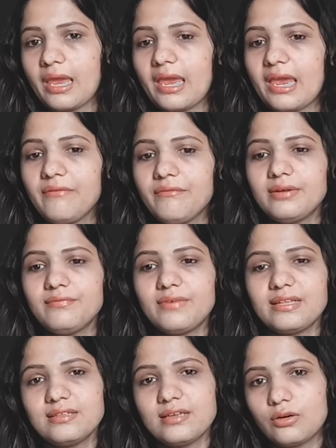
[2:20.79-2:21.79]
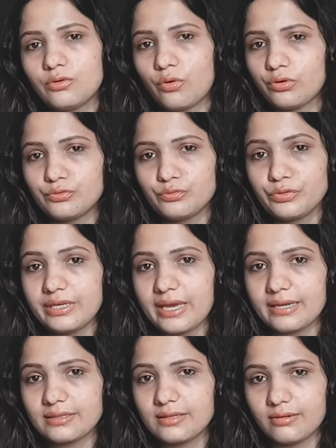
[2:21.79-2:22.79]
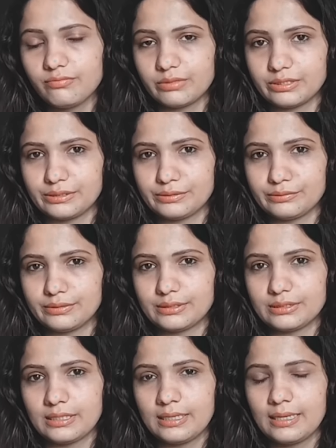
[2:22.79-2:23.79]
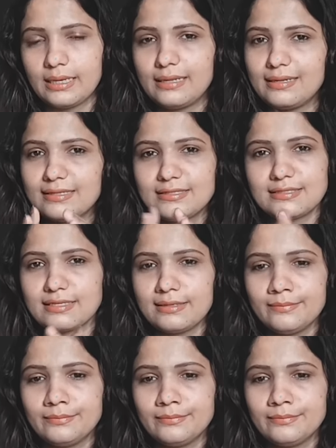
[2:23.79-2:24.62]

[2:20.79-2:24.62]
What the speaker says: even when they are not doing anything particular. Let's say